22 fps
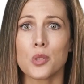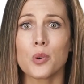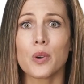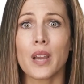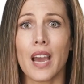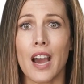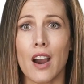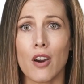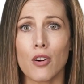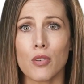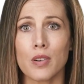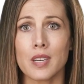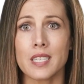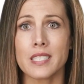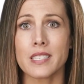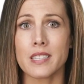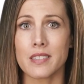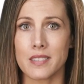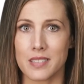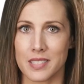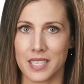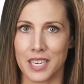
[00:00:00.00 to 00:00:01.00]
to
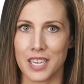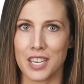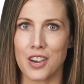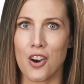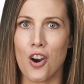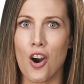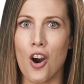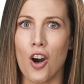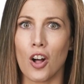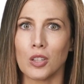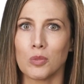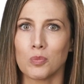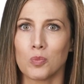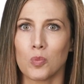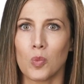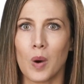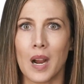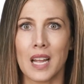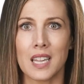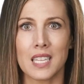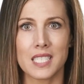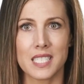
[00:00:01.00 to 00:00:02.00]
Calgary's City Hall
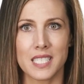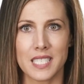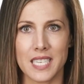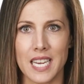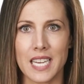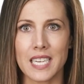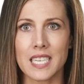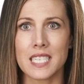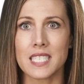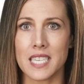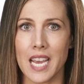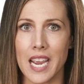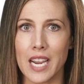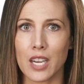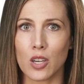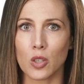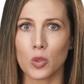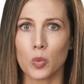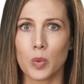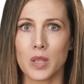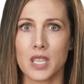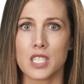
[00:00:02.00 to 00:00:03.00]
while it stayed
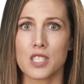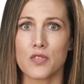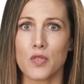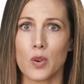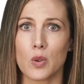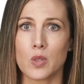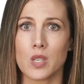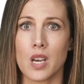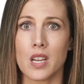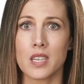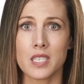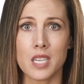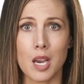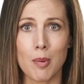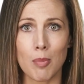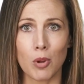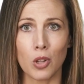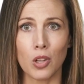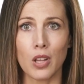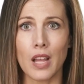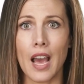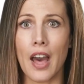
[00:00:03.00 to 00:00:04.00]
entangled with its photon
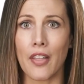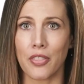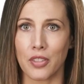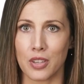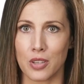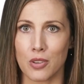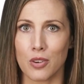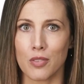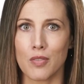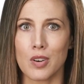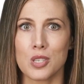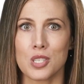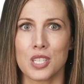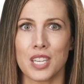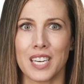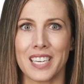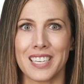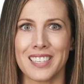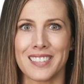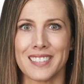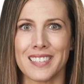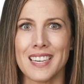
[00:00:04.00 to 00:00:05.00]
double at the
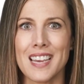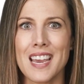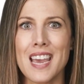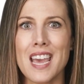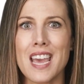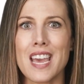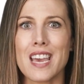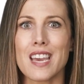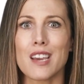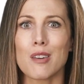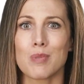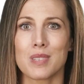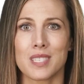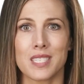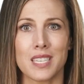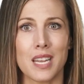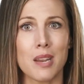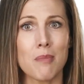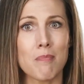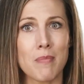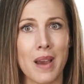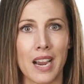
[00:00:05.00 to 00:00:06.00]
university. It was
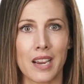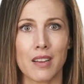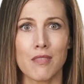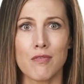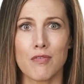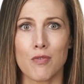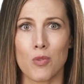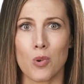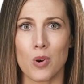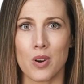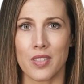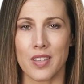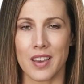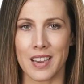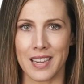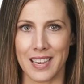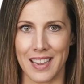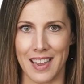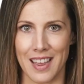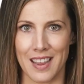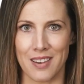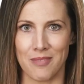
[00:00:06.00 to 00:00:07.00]
sent back and forth
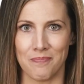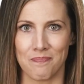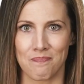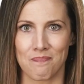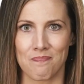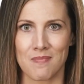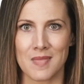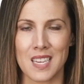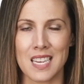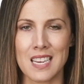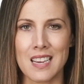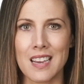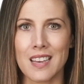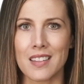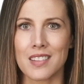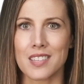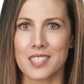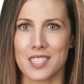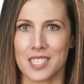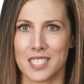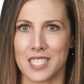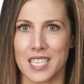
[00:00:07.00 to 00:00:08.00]
again.
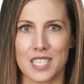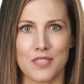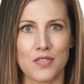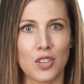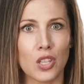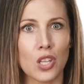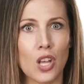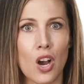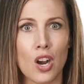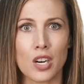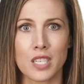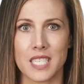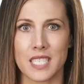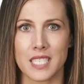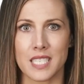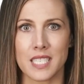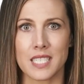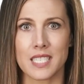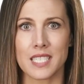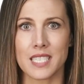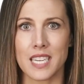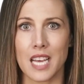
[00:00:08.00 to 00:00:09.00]
The successful long
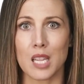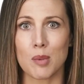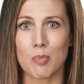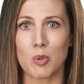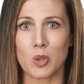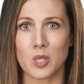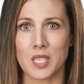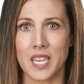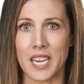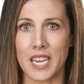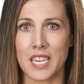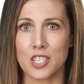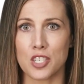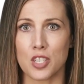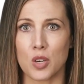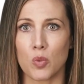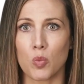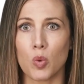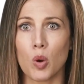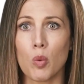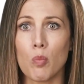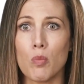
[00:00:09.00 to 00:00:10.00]
distance
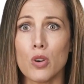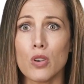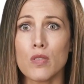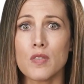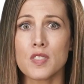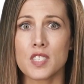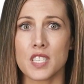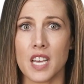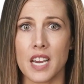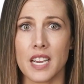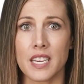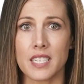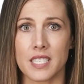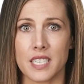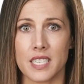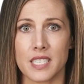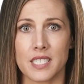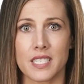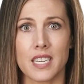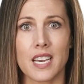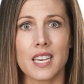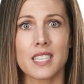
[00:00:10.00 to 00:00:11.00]
teleportation will move
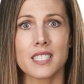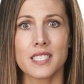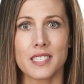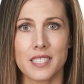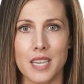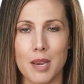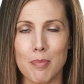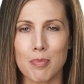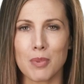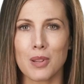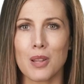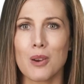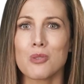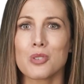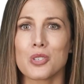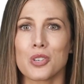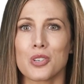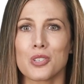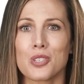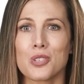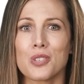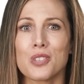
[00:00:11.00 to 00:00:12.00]
scientists a step
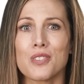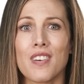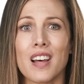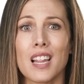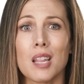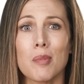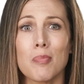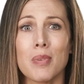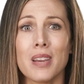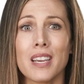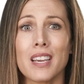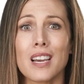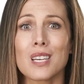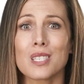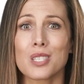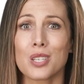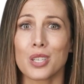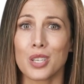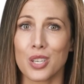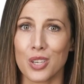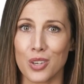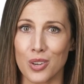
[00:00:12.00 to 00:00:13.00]
closer to developing a
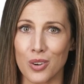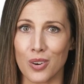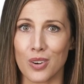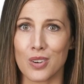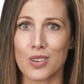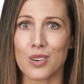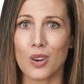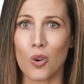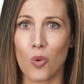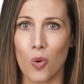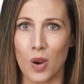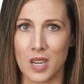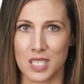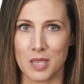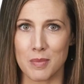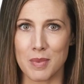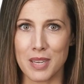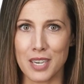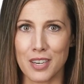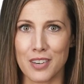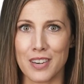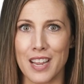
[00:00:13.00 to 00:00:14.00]
secure
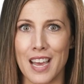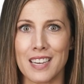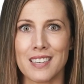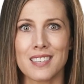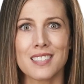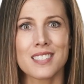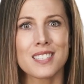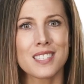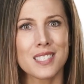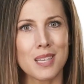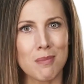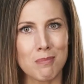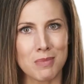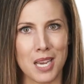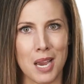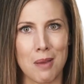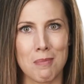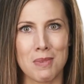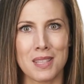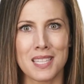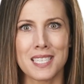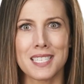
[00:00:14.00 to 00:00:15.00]
quantum internet
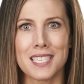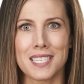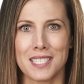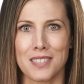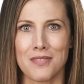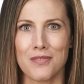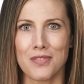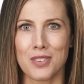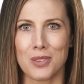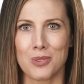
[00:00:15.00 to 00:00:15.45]
sometime in the distant